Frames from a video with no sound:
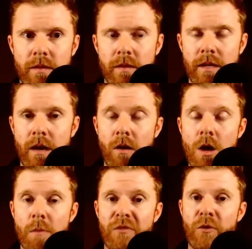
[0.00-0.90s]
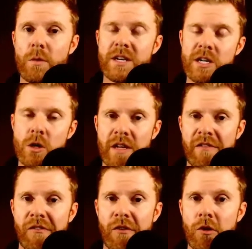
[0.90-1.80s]
Now, before we can go any
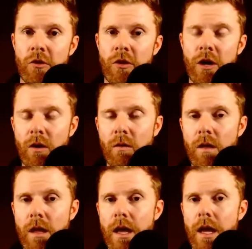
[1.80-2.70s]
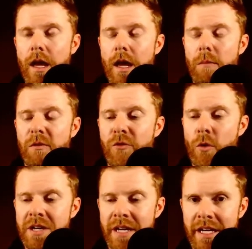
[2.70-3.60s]
further, though, before
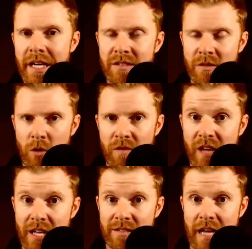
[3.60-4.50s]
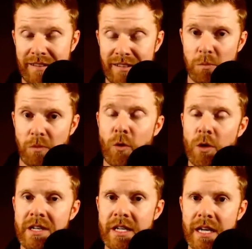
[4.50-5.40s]
you can get to the more advanced tactics, before you
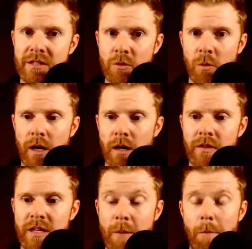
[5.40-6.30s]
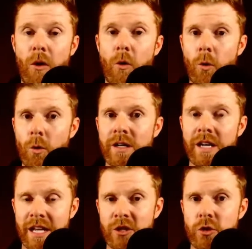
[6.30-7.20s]
can get to where the important
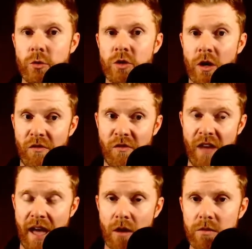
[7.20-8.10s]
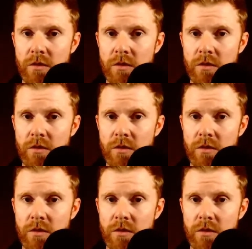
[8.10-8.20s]
issues are found,